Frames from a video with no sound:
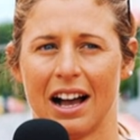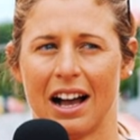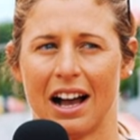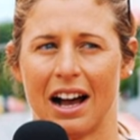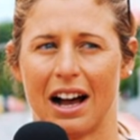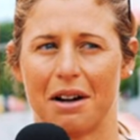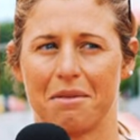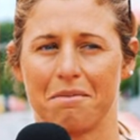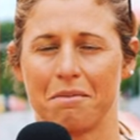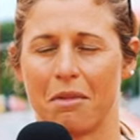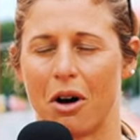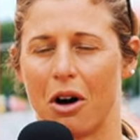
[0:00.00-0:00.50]

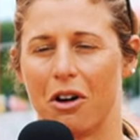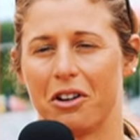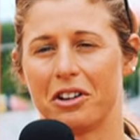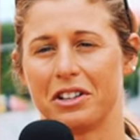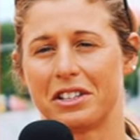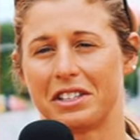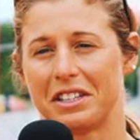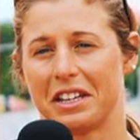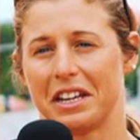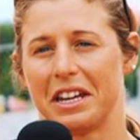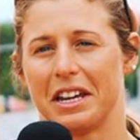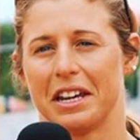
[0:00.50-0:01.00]

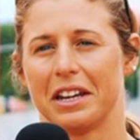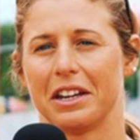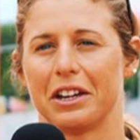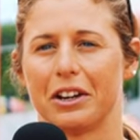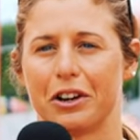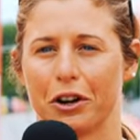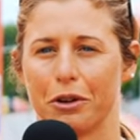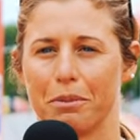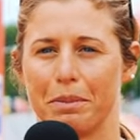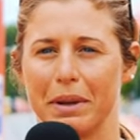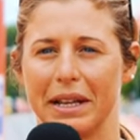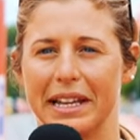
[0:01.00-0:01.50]
Honestly, you
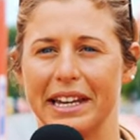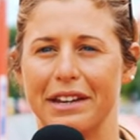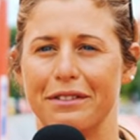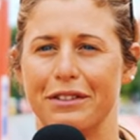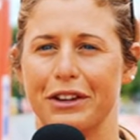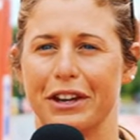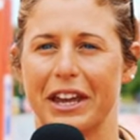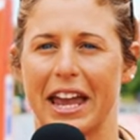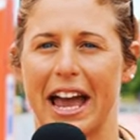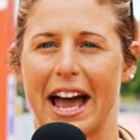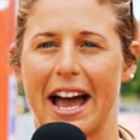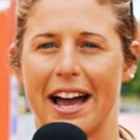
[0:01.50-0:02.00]
got to believe
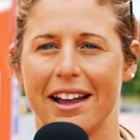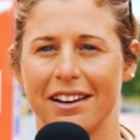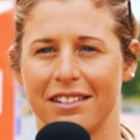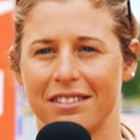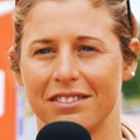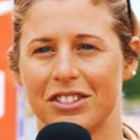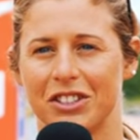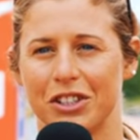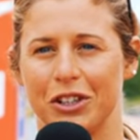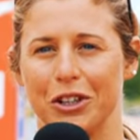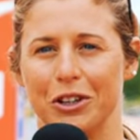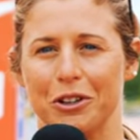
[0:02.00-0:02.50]
you
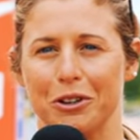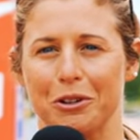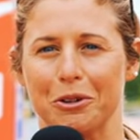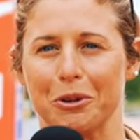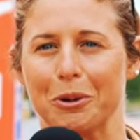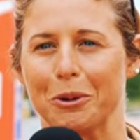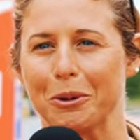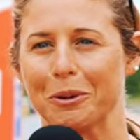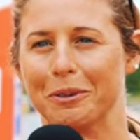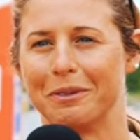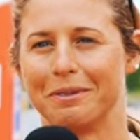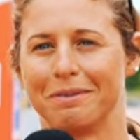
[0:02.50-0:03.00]
can
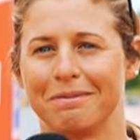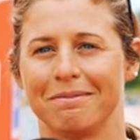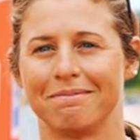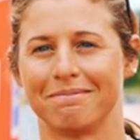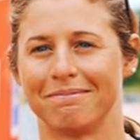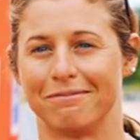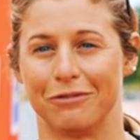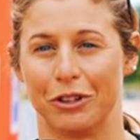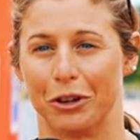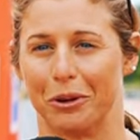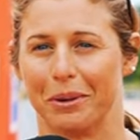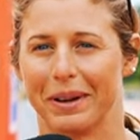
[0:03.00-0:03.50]
to
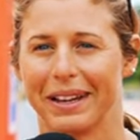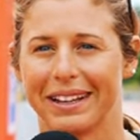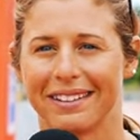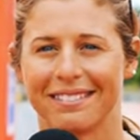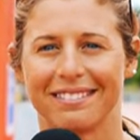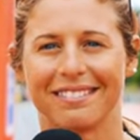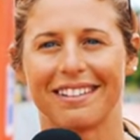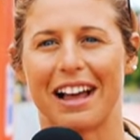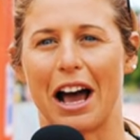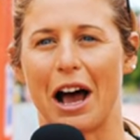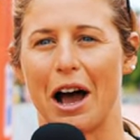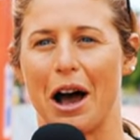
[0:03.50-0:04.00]
do it.
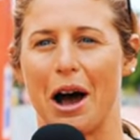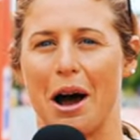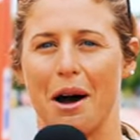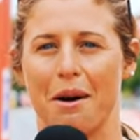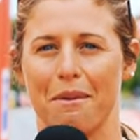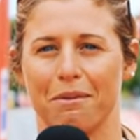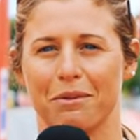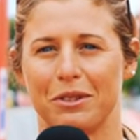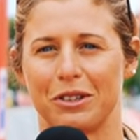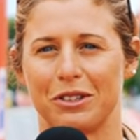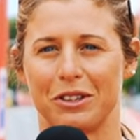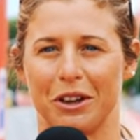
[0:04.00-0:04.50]

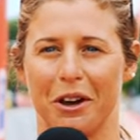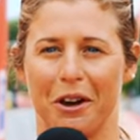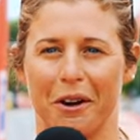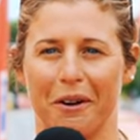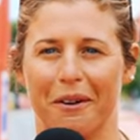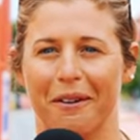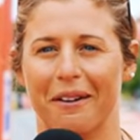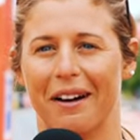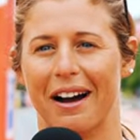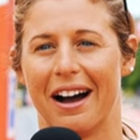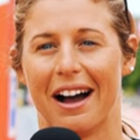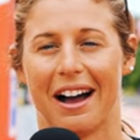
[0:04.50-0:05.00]

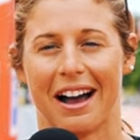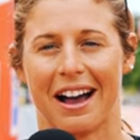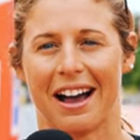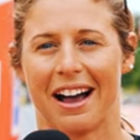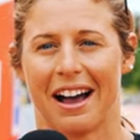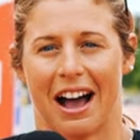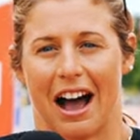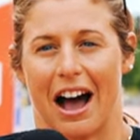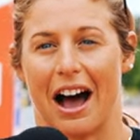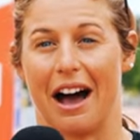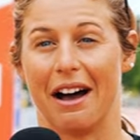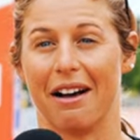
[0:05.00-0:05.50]
So
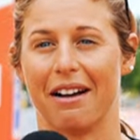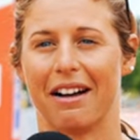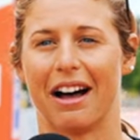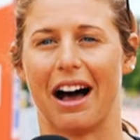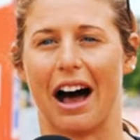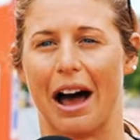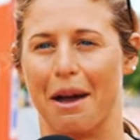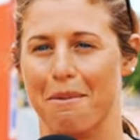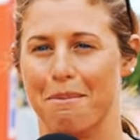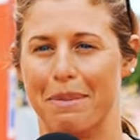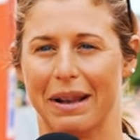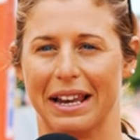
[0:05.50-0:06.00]

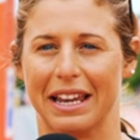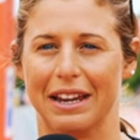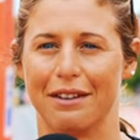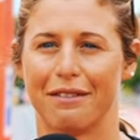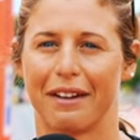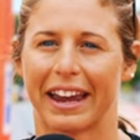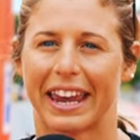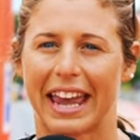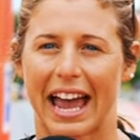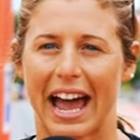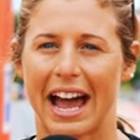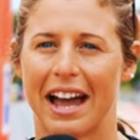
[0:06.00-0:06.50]
I believe
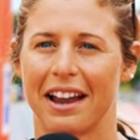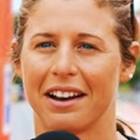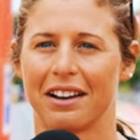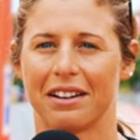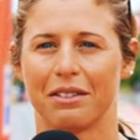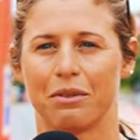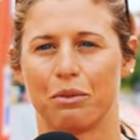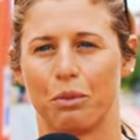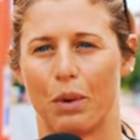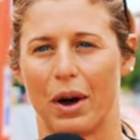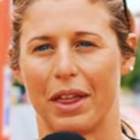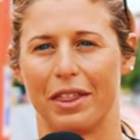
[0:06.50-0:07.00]
I
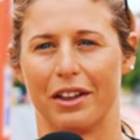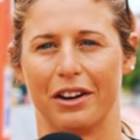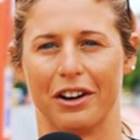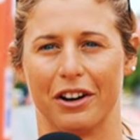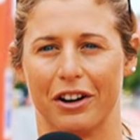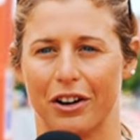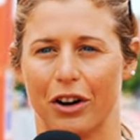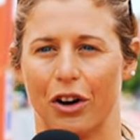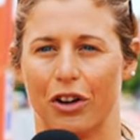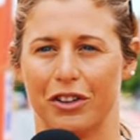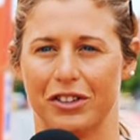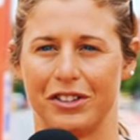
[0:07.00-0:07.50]
can.
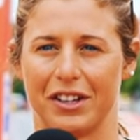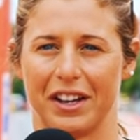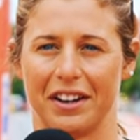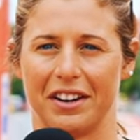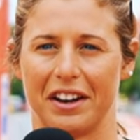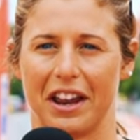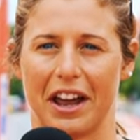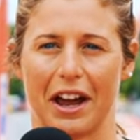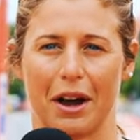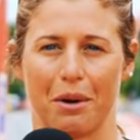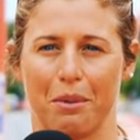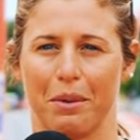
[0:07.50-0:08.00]
Whether on
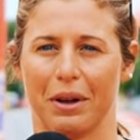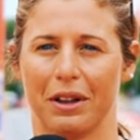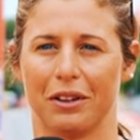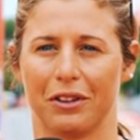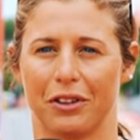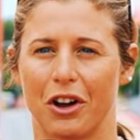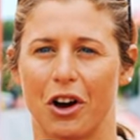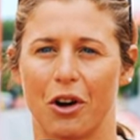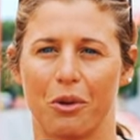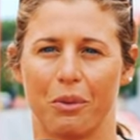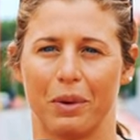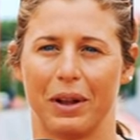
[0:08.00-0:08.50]
Sunday I will or
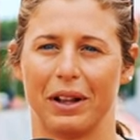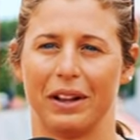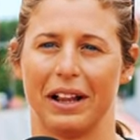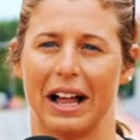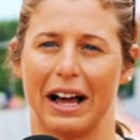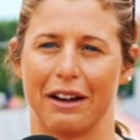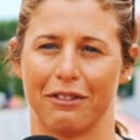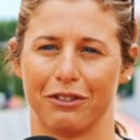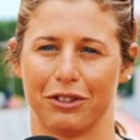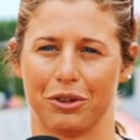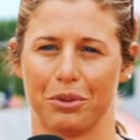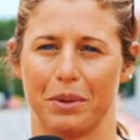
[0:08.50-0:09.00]
not, we'll
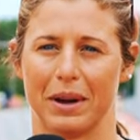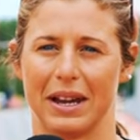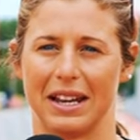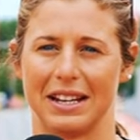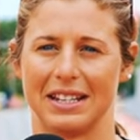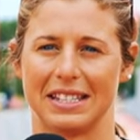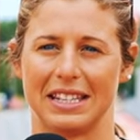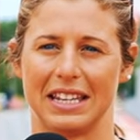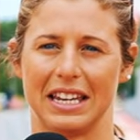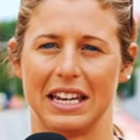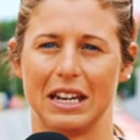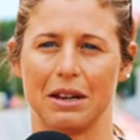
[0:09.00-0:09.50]
have to wait
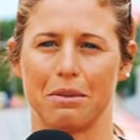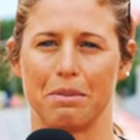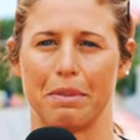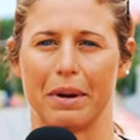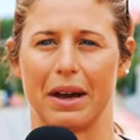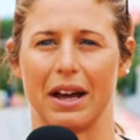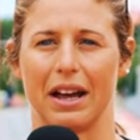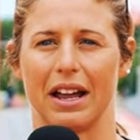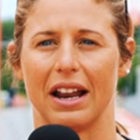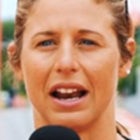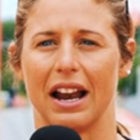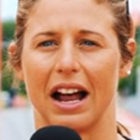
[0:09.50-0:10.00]
and see.
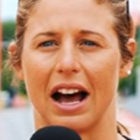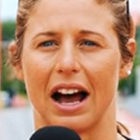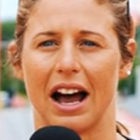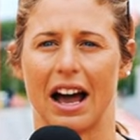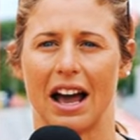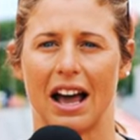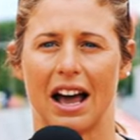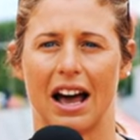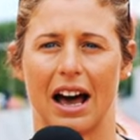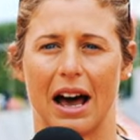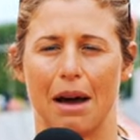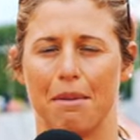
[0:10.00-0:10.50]
But
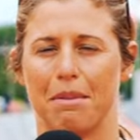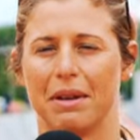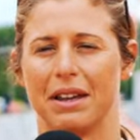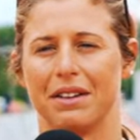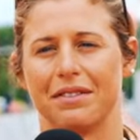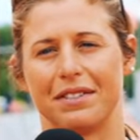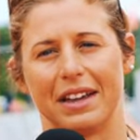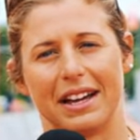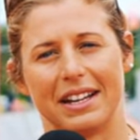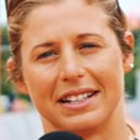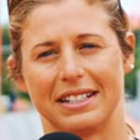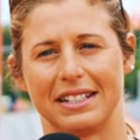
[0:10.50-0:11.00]
I
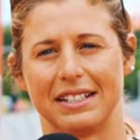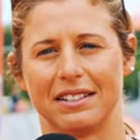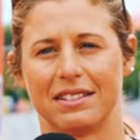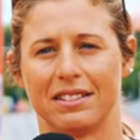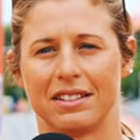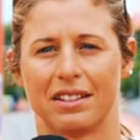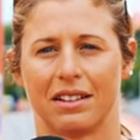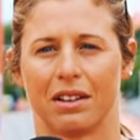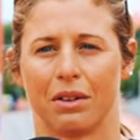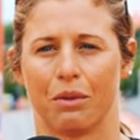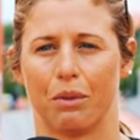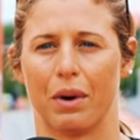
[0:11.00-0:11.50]
believe that
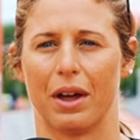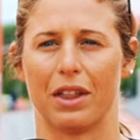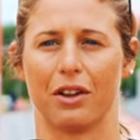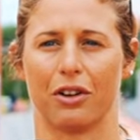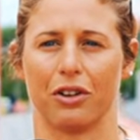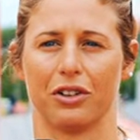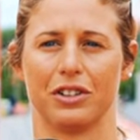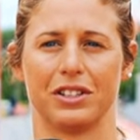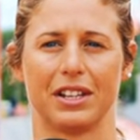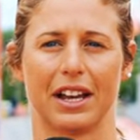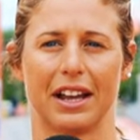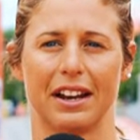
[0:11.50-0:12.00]
whether
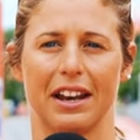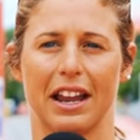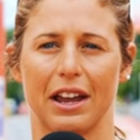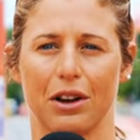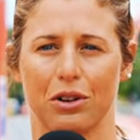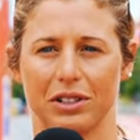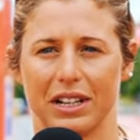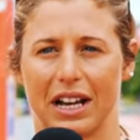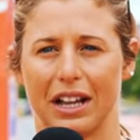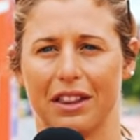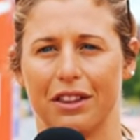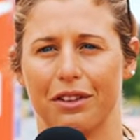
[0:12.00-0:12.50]
on Sunday
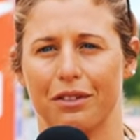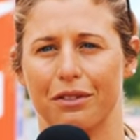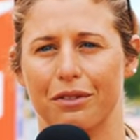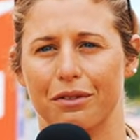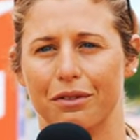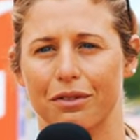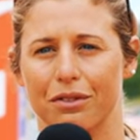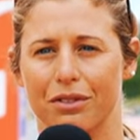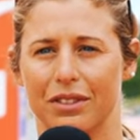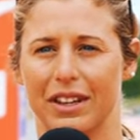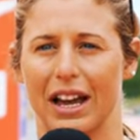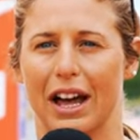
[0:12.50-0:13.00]
or down
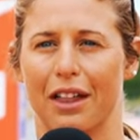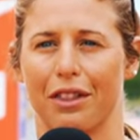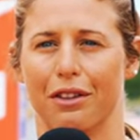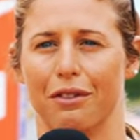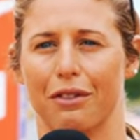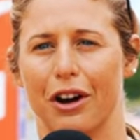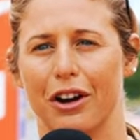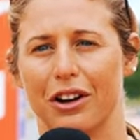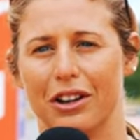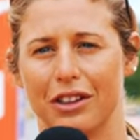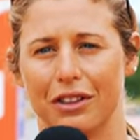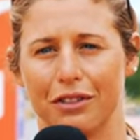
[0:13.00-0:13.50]
the
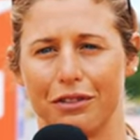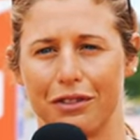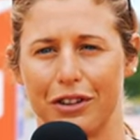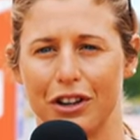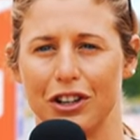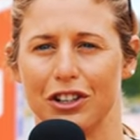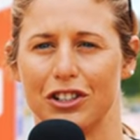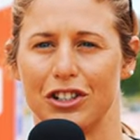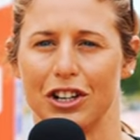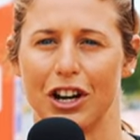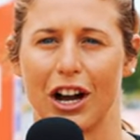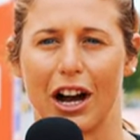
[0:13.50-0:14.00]
road in the
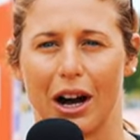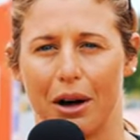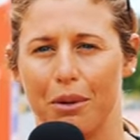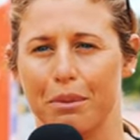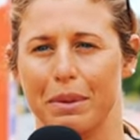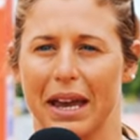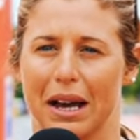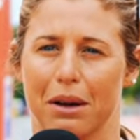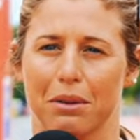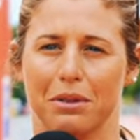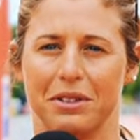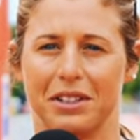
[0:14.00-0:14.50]
future, I'll
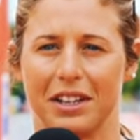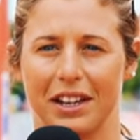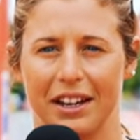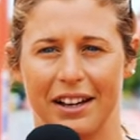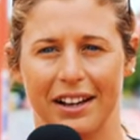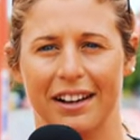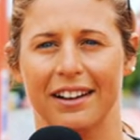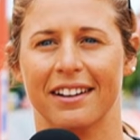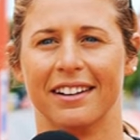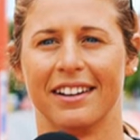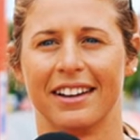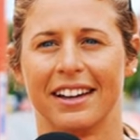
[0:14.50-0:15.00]
be able
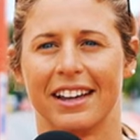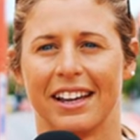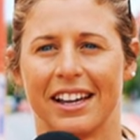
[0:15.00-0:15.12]
to